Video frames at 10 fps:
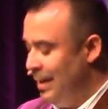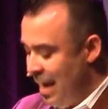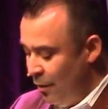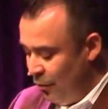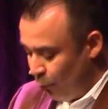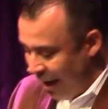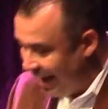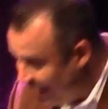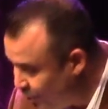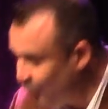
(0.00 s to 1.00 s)
Now, the right
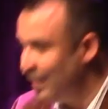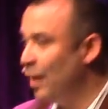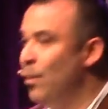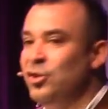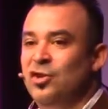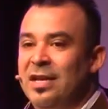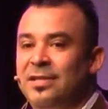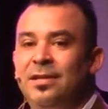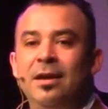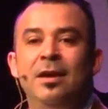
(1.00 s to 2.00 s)
answer to that question
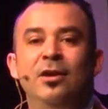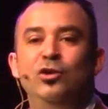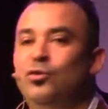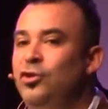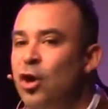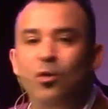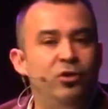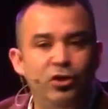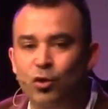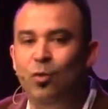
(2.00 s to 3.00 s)
is you
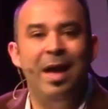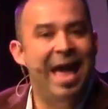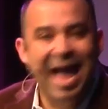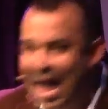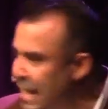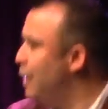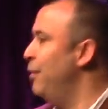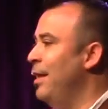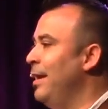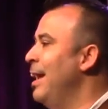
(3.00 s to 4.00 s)
don't do
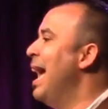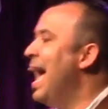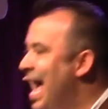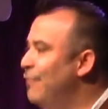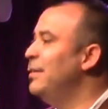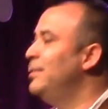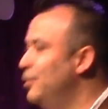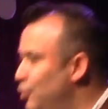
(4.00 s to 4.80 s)
anything having to